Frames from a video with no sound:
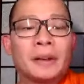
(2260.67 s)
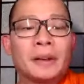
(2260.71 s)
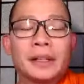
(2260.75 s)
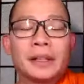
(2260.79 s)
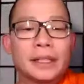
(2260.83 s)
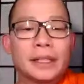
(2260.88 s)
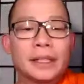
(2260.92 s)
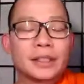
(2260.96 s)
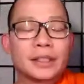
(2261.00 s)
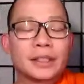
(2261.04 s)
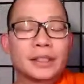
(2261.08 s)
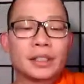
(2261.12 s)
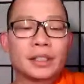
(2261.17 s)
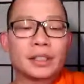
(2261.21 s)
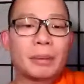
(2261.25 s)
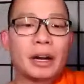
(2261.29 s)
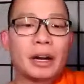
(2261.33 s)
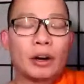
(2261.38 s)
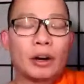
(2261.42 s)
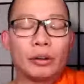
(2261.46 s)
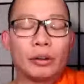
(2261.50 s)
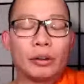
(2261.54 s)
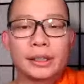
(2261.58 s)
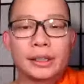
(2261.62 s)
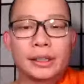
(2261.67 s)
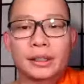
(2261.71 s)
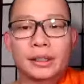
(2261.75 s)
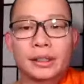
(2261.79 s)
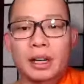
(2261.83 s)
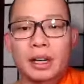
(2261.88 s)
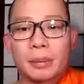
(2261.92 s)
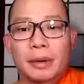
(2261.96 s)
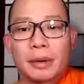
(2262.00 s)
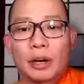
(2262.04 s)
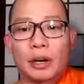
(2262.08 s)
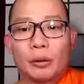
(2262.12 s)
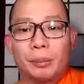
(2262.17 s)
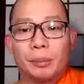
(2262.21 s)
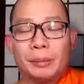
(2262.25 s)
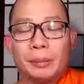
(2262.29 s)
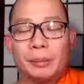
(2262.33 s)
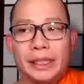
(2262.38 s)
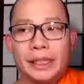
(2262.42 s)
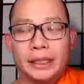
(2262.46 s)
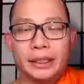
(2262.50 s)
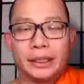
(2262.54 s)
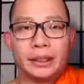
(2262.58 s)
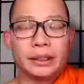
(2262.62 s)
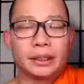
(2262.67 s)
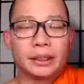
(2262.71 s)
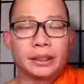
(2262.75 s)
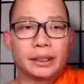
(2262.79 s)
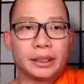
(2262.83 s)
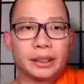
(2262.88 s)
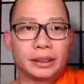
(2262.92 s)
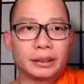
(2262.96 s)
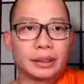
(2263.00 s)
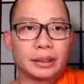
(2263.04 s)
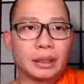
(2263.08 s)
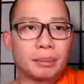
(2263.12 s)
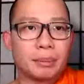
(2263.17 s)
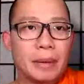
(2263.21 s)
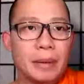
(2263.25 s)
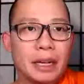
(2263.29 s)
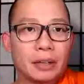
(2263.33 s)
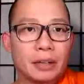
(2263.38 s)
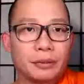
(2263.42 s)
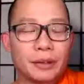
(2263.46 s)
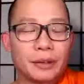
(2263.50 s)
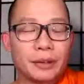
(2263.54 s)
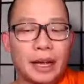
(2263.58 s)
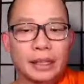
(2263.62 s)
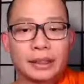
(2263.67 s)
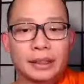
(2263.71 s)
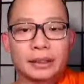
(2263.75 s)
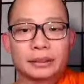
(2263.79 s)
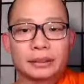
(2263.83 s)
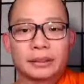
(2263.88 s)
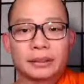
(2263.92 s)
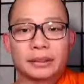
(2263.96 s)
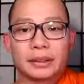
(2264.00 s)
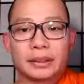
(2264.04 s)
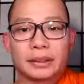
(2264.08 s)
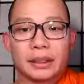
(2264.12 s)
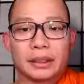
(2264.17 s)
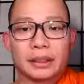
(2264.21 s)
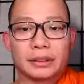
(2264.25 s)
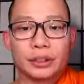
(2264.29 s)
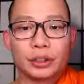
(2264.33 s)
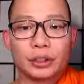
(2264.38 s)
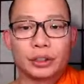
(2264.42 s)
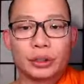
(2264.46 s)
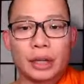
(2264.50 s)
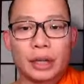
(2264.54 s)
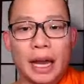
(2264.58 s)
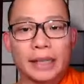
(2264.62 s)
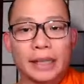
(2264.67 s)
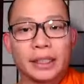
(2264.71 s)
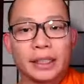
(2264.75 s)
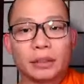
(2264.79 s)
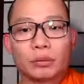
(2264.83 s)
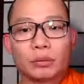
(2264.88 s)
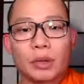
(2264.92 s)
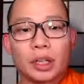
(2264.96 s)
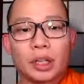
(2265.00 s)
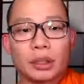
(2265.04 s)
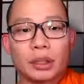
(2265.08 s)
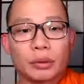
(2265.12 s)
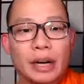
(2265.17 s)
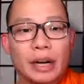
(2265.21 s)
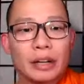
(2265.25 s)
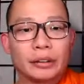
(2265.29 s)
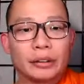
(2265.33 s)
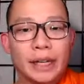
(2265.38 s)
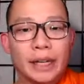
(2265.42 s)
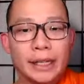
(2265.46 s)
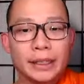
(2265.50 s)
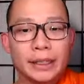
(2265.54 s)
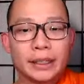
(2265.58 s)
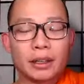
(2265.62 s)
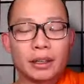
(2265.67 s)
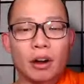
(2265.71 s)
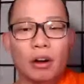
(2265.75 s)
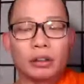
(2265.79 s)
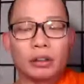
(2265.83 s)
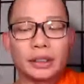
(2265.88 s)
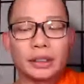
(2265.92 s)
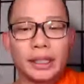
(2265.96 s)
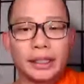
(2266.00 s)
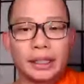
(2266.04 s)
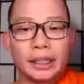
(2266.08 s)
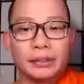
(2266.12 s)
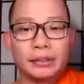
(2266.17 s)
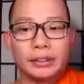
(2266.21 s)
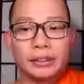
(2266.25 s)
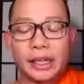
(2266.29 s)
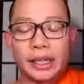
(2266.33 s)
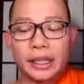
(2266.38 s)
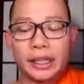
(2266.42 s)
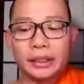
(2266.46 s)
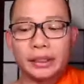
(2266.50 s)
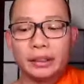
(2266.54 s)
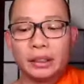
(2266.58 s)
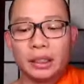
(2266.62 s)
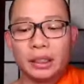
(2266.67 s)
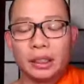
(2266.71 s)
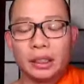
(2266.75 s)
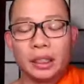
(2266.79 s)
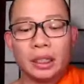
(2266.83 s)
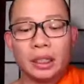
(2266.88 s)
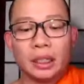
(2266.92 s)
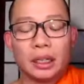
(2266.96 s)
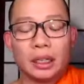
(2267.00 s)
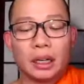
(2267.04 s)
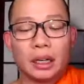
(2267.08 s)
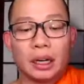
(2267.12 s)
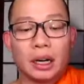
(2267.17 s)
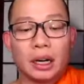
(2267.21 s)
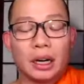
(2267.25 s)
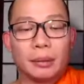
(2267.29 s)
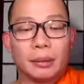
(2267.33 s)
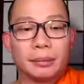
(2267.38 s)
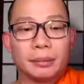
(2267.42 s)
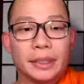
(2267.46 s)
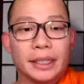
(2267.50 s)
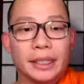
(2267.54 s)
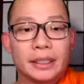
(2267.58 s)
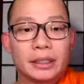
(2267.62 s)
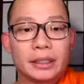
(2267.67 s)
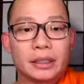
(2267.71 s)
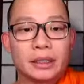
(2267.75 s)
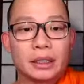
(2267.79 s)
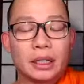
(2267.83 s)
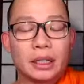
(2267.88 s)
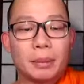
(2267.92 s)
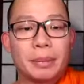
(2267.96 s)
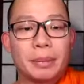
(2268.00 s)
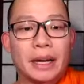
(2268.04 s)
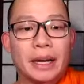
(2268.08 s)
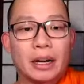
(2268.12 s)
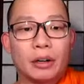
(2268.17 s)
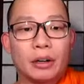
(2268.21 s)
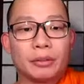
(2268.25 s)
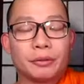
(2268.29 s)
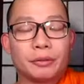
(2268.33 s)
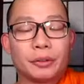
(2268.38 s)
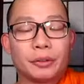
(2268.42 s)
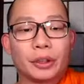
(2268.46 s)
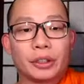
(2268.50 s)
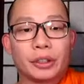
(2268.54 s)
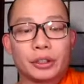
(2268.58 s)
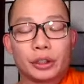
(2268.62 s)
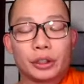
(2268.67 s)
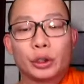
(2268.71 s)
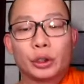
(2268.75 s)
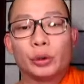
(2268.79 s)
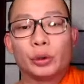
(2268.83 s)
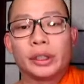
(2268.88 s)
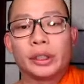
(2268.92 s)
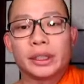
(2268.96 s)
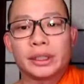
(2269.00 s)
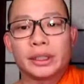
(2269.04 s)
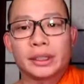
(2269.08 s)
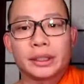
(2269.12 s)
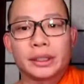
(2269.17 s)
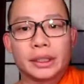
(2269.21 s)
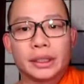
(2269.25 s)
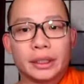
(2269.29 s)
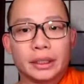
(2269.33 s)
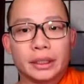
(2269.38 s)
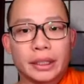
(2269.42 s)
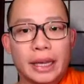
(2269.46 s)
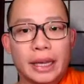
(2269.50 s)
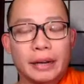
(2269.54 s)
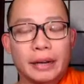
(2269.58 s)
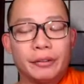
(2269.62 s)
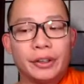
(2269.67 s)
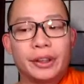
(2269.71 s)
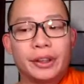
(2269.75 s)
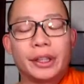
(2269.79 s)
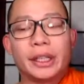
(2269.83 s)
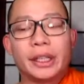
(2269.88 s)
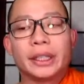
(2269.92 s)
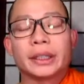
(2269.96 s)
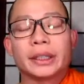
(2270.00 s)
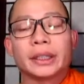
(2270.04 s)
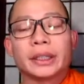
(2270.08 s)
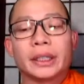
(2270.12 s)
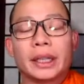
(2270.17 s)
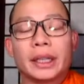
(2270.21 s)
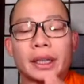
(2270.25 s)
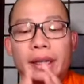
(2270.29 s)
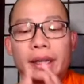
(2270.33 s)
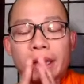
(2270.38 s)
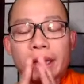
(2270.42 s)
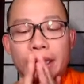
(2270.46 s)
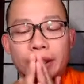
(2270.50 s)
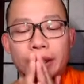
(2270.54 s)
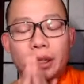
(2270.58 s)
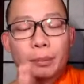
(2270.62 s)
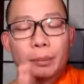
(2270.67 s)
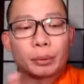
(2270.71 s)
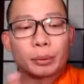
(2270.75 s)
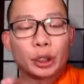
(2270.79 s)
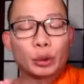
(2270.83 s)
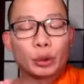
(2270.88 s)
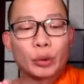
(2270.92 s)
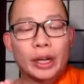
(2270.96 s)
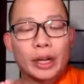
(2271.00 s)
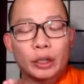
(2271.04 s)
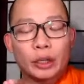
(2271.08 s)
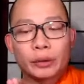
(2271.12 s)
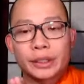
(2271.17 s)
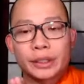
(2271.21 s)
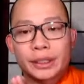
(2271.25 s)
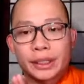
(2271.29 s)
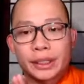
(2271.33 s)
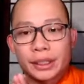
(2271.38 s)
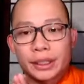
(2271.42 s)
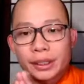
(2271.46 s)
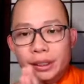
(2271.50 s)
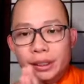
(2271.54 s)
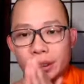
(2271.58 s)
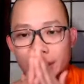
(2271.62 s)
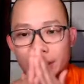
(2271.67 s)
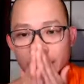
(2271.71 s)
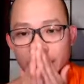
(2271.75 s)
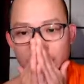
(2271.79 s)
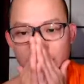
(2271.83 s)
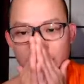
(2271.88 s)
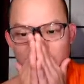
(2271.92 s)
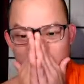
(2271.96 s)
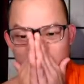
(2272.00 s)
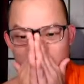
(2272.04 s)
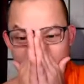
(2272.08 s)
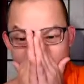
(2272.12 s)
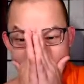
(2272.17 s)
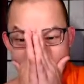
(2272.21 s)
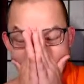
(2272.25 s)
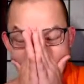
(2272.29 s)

It's not about me. I can run around naked all day, every day. It's about, for the students, everything that the prerequisite, the